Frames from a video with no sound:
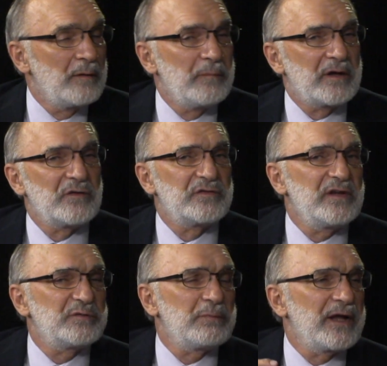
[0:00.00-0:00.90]
Because
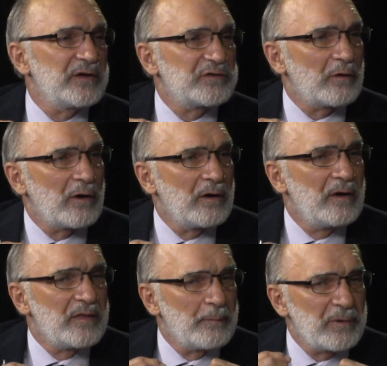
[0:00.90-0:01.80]
these plants
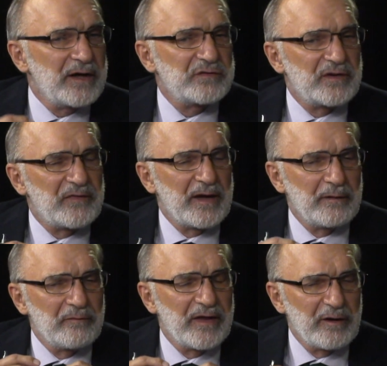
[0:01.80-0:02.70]
the plants that they